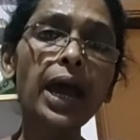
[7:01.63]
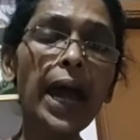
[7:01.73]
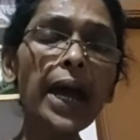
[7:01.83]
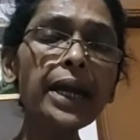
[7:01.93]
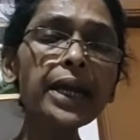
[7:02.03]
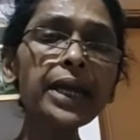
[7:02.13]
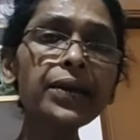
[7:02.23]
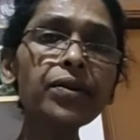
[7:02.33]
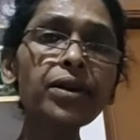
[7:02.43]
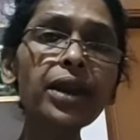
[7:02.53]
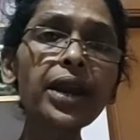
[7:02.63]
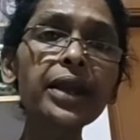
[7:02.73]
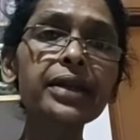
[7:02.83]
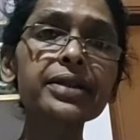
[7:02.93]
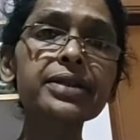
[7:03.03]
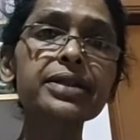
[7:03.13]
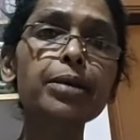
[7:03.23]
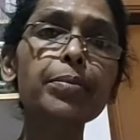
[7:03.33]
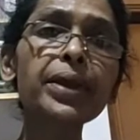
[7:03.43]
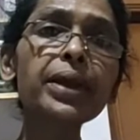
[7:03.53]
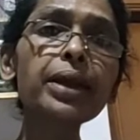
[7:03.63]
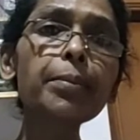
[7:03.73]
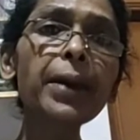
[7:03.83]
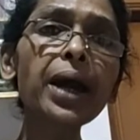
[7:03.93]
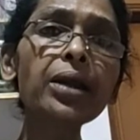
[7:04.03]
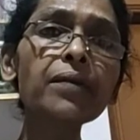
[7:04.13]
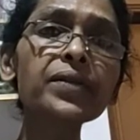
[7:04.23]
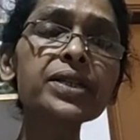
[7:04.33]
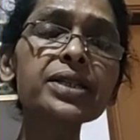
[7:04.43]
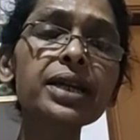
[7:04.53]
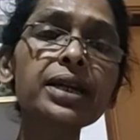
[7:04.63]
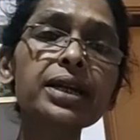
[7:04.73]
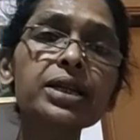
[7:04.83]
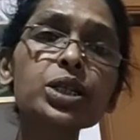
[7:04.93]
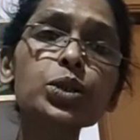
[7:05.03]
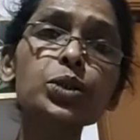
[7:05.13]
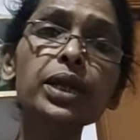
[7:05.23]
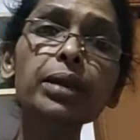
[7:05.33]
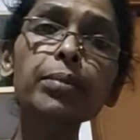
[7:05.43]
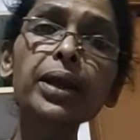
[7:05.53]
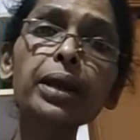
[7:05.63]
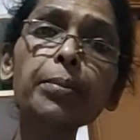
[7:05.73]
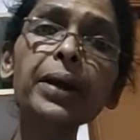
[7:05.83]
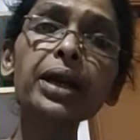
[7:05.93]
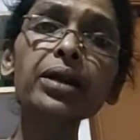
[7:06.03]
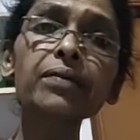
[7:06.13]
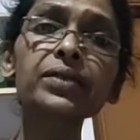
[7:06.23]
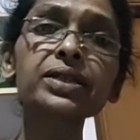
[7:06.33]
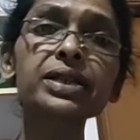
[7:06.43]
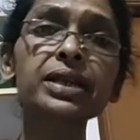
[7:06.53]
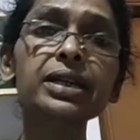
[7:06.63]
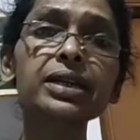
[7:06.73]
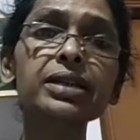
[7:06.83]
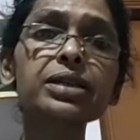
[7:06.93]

And it relates the beginning part of the sentence to the remaining part of the sentence.